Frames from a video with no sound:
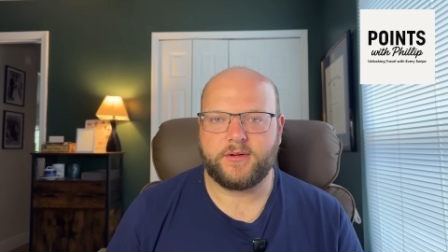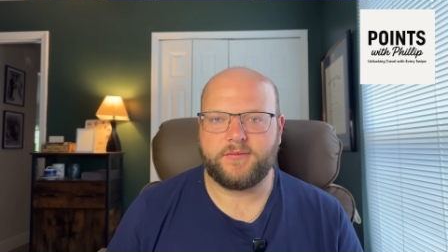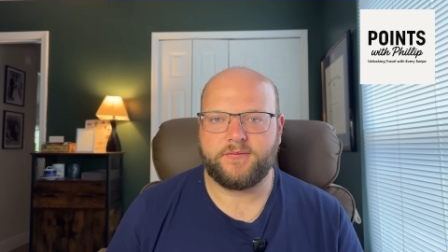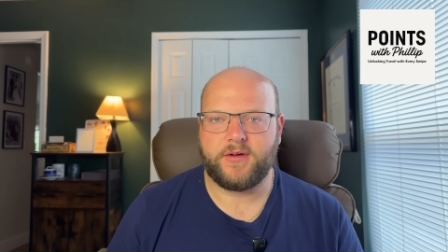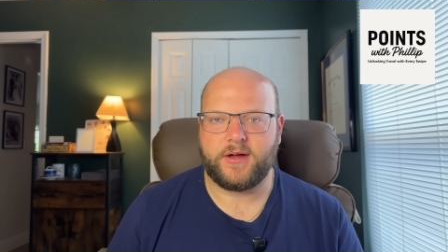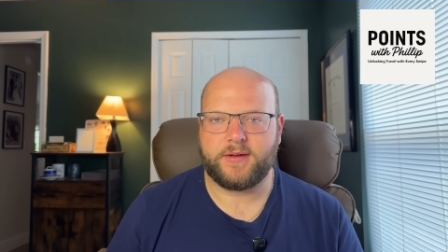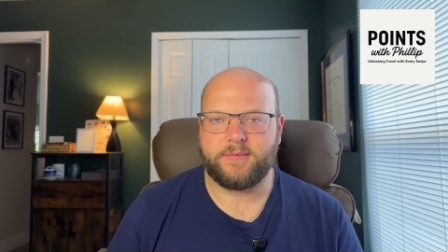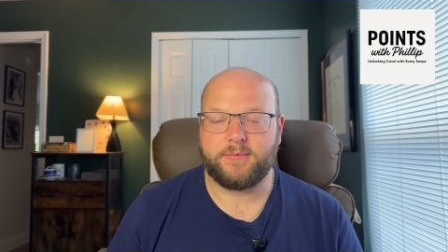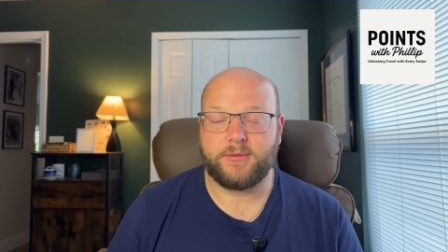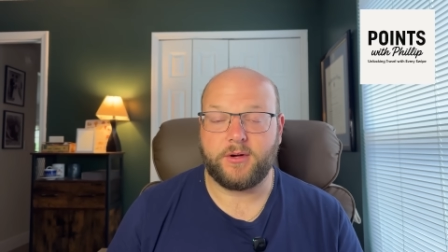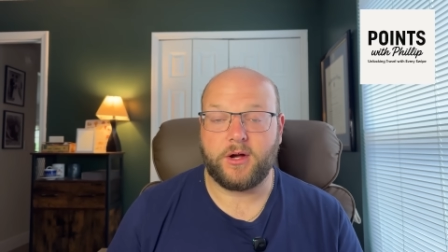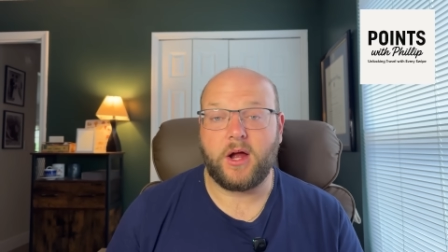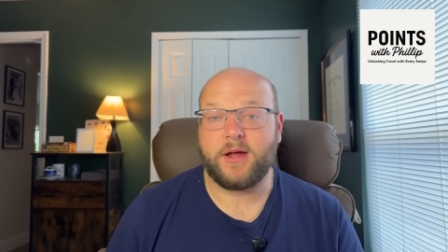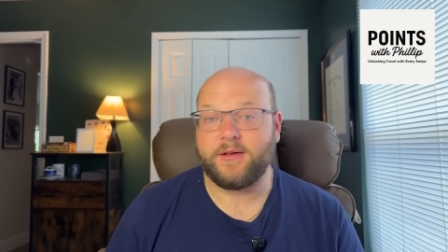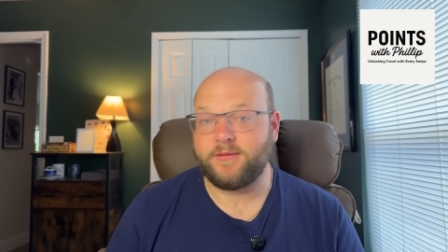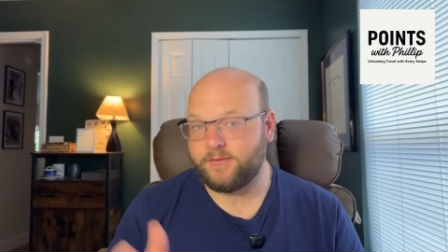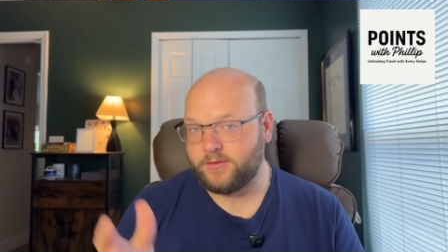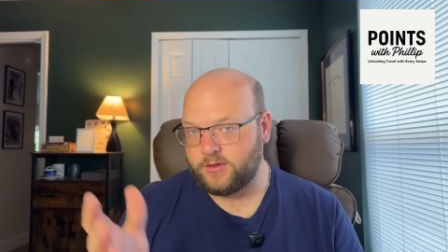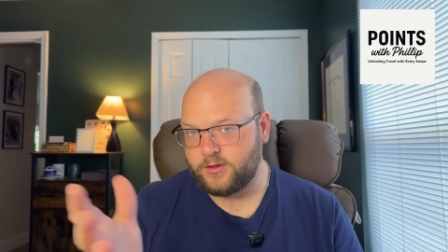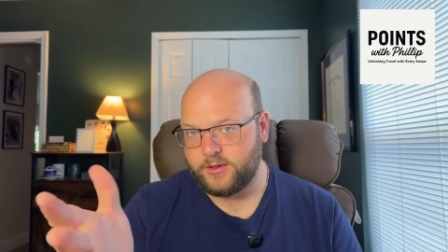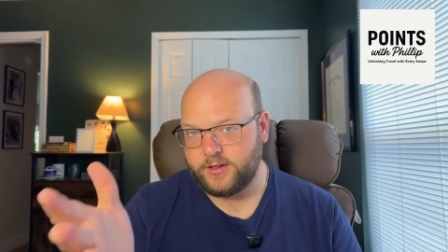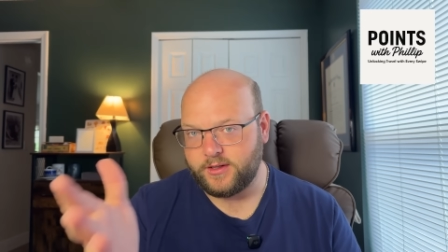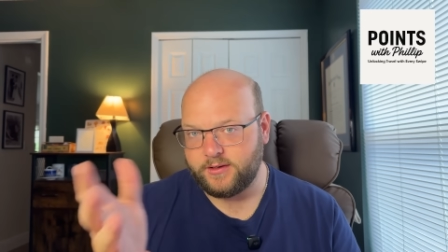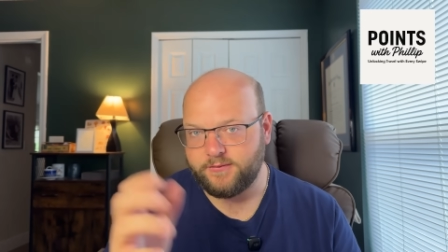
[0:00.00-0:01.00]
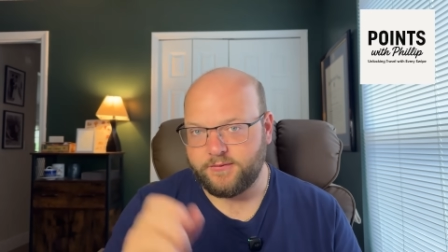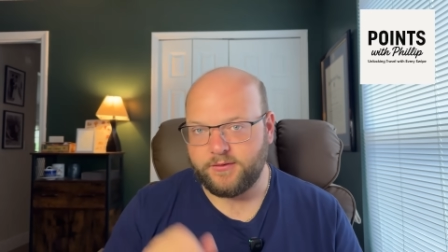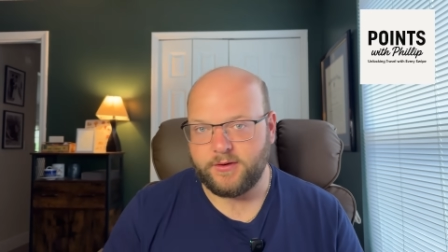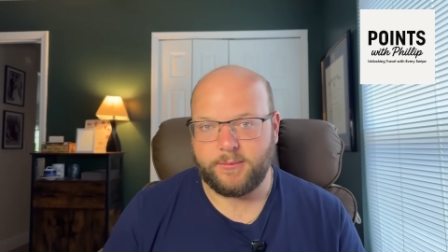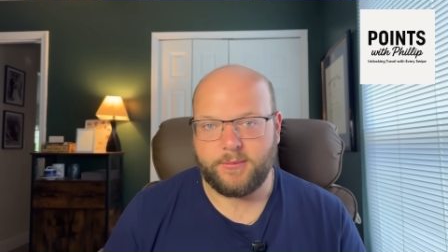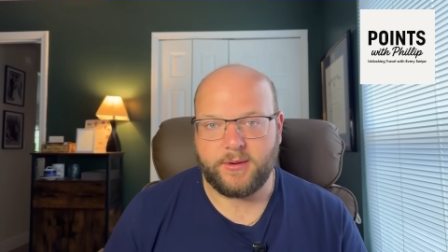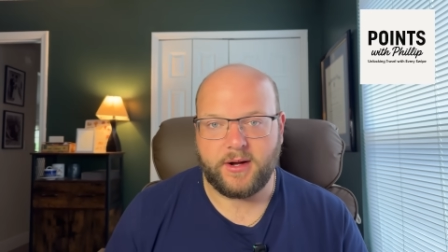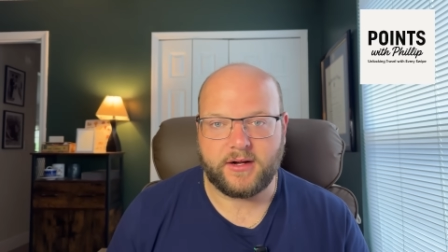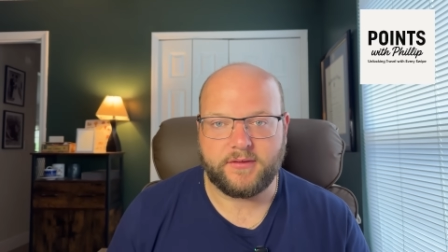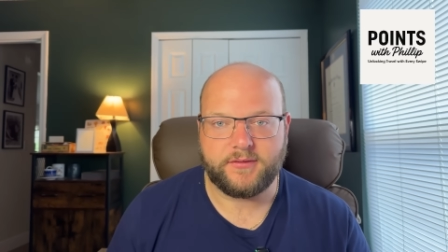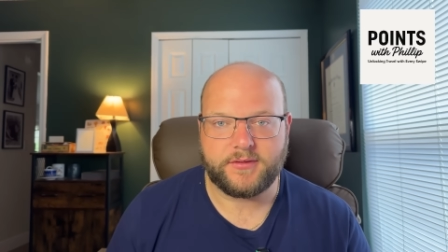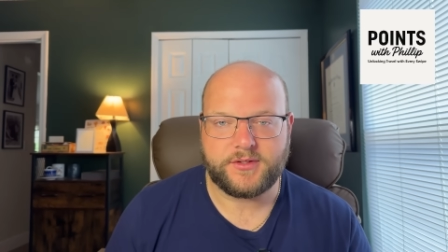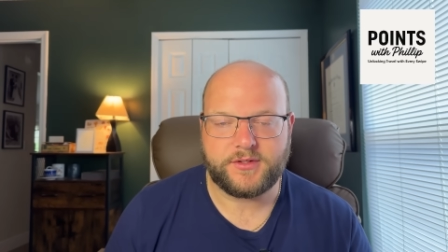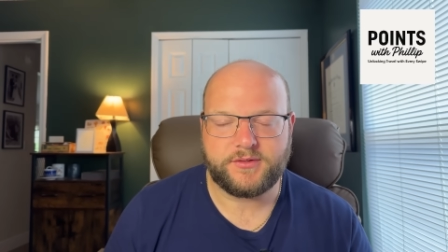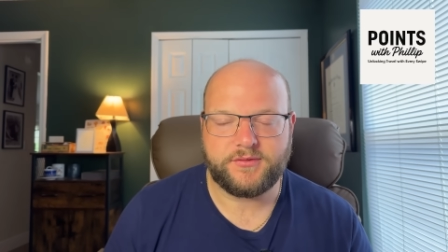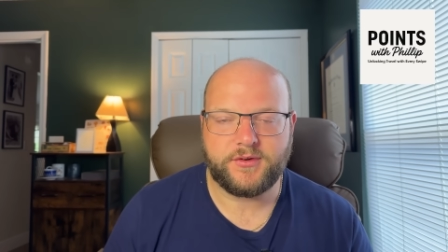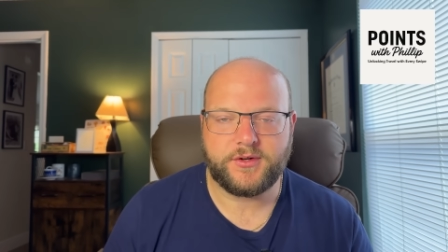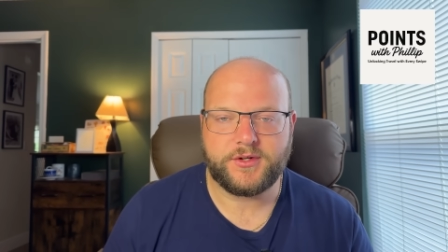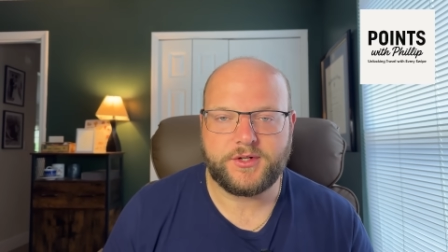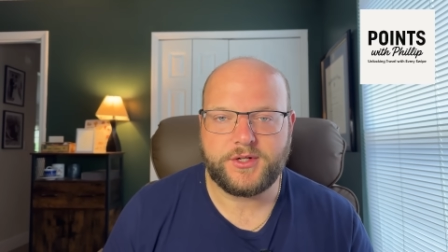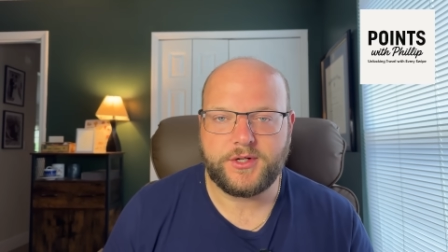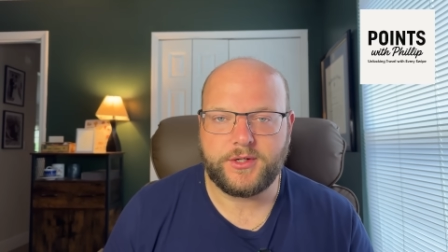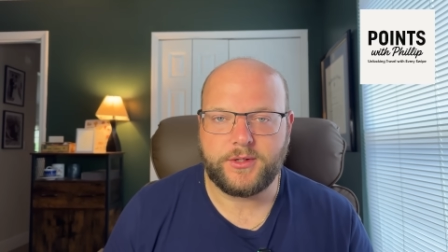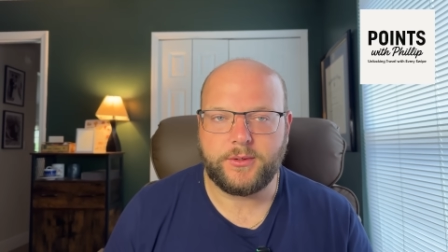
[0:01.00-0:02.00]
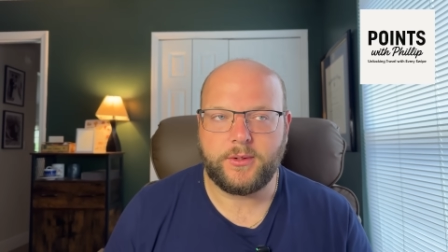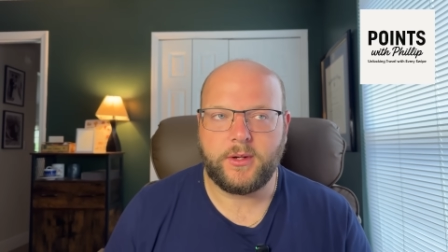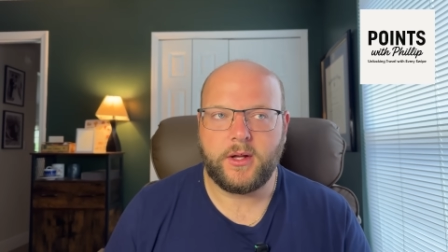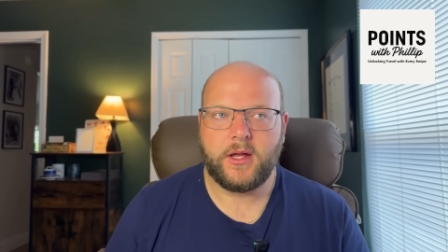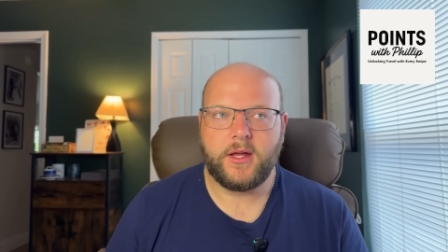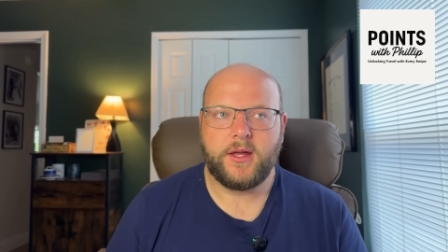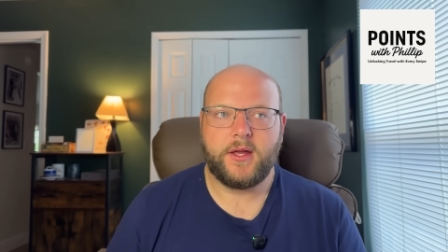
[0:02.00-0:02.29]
fun, including free breakfast for 2.